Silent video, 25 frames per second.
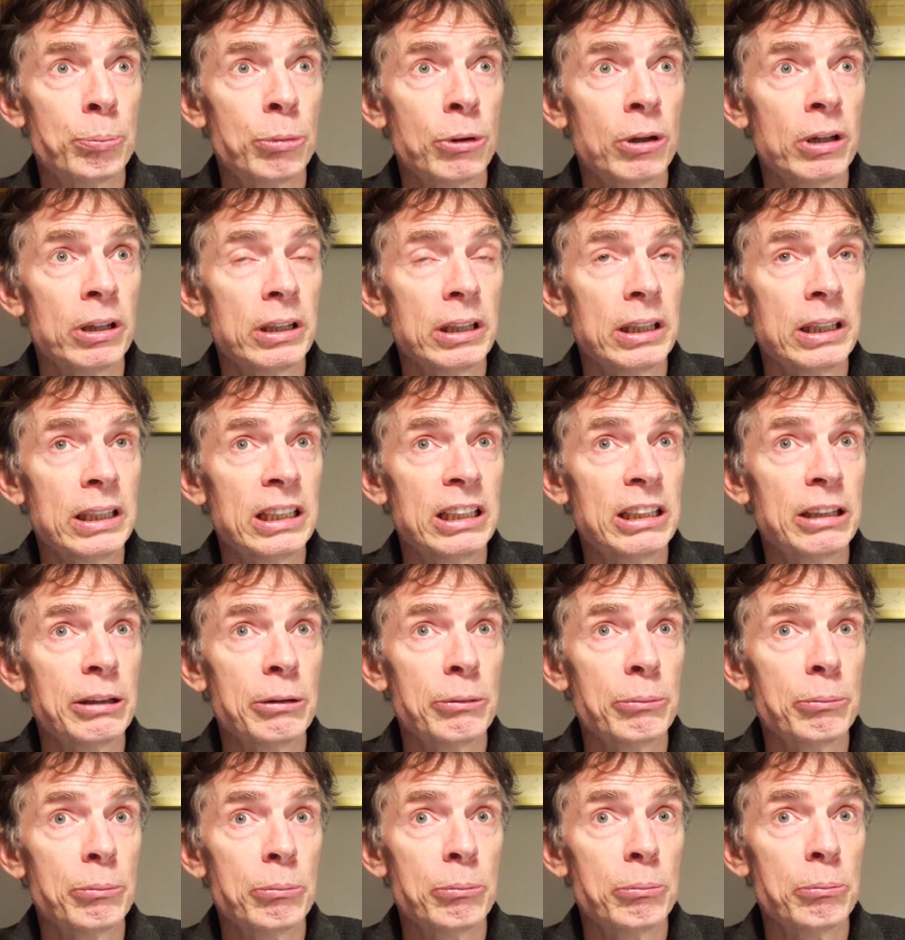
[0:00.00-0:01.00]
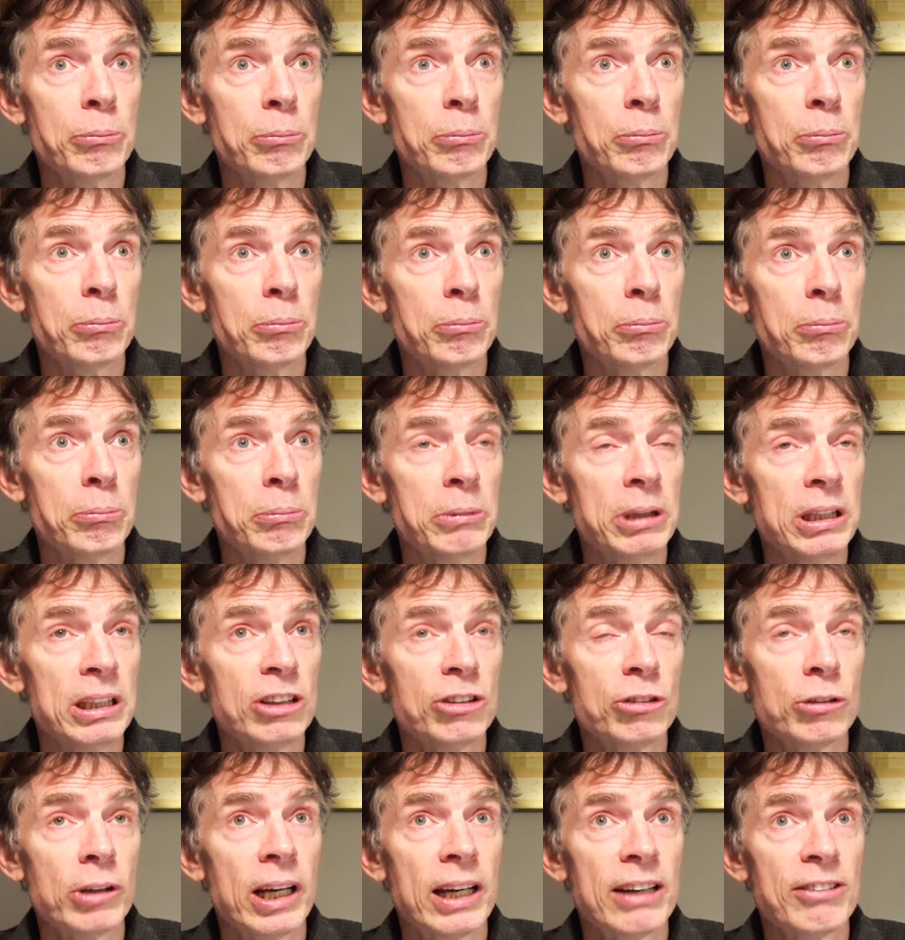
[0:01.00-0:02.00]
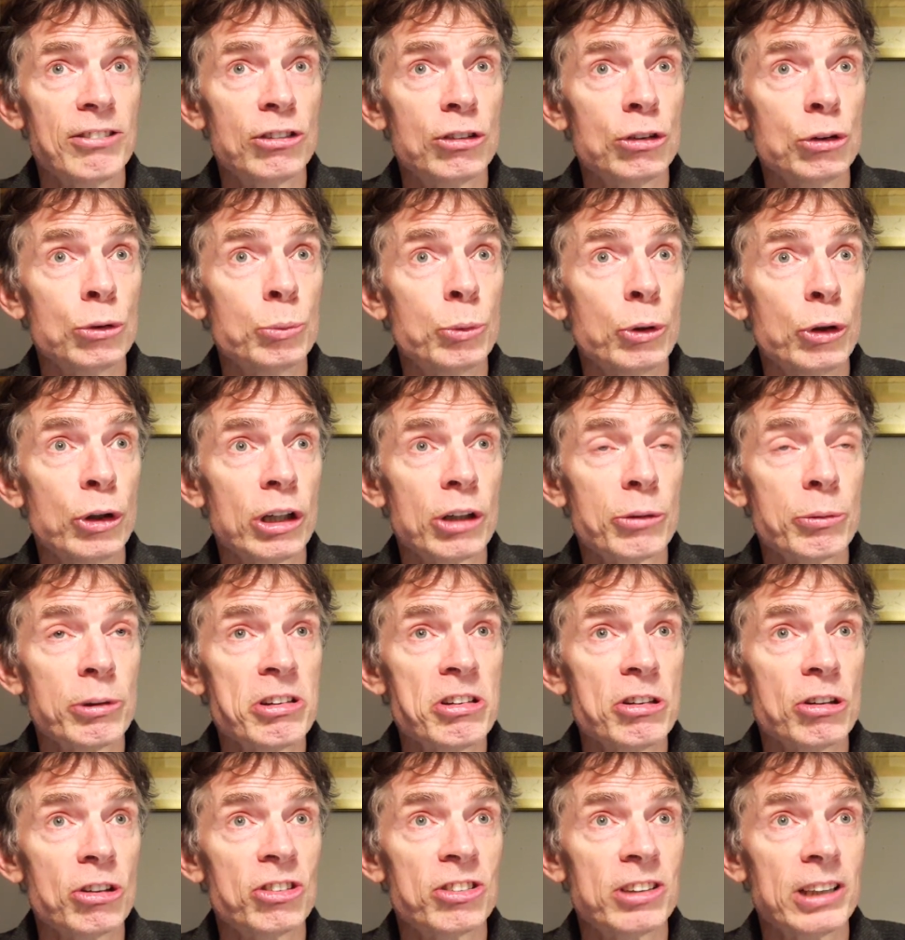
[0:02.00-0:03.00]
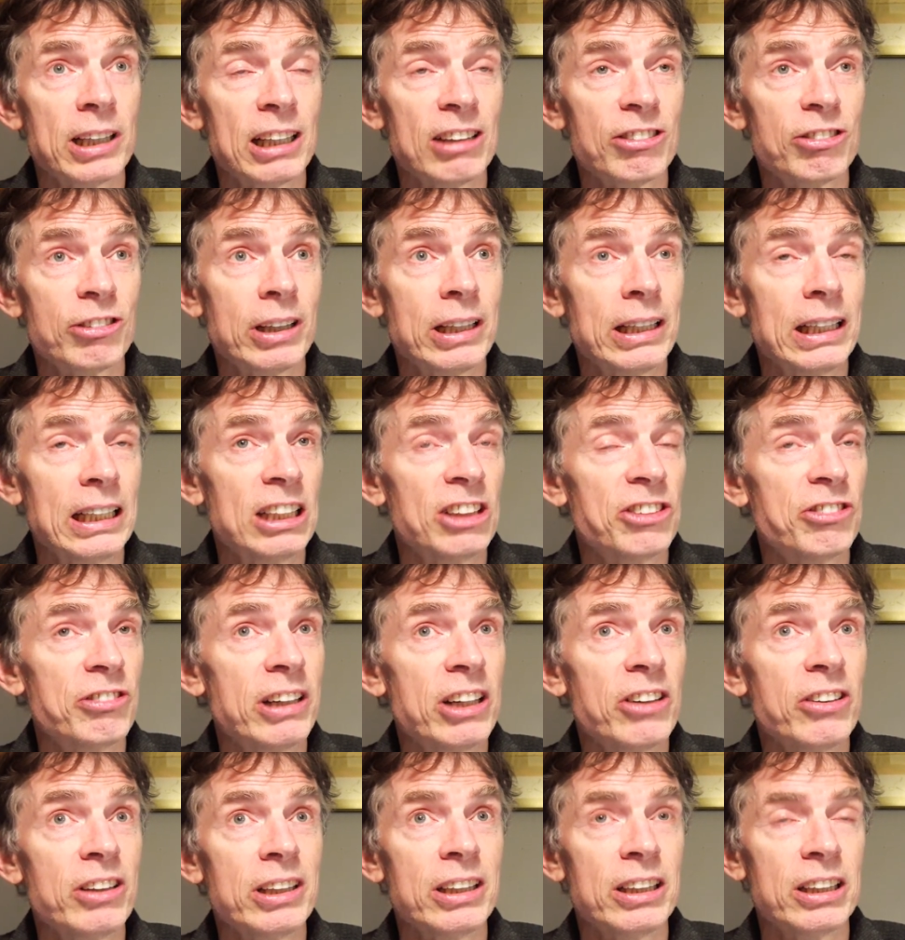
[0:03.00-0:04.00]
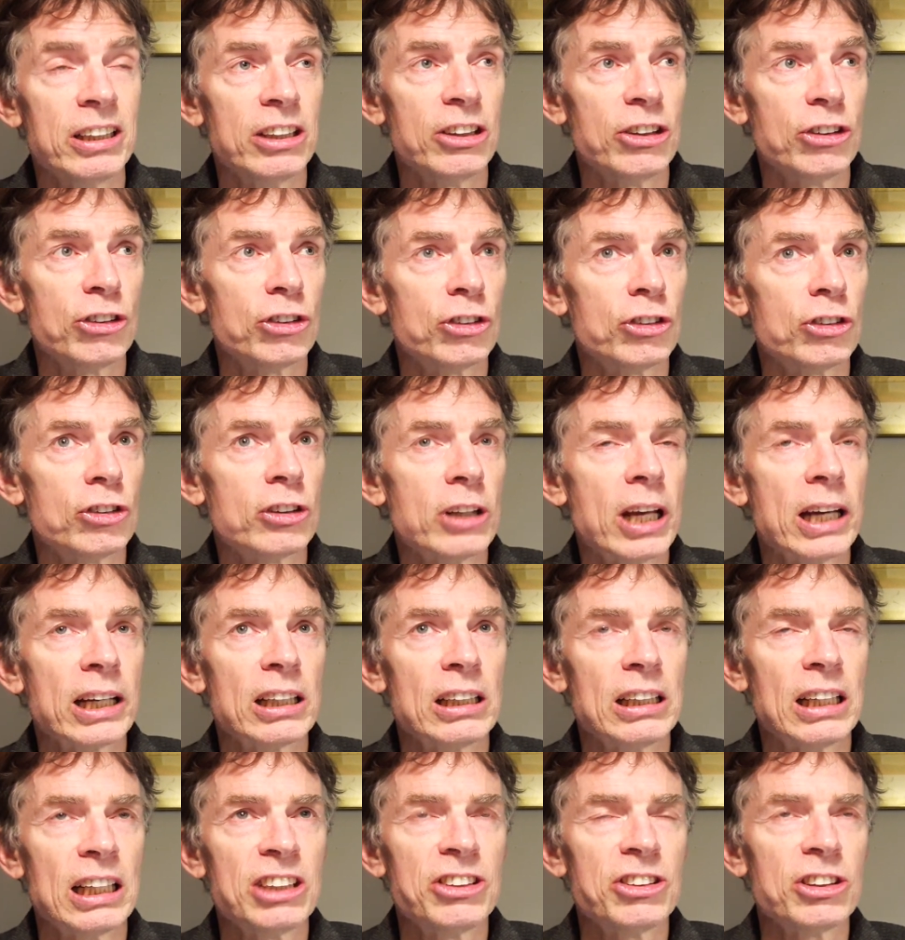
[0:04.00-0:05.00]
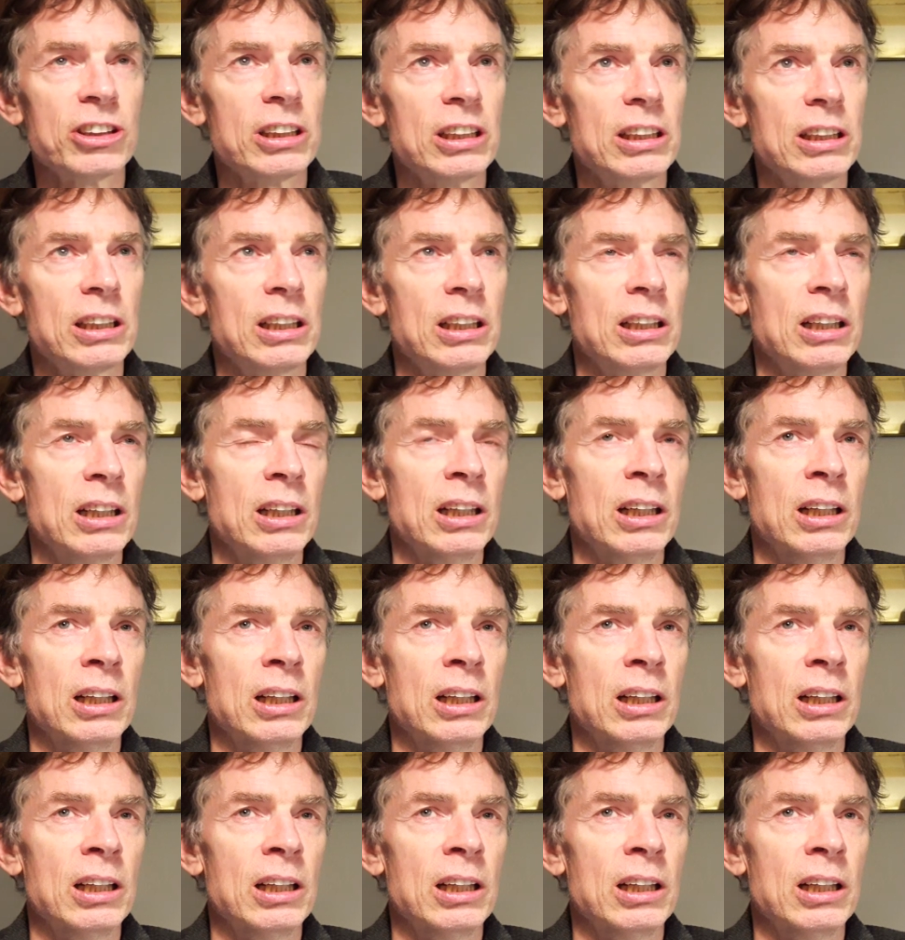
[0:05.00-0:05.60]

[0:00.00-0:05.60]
but it means you have to work with yourself, and it's very psychological.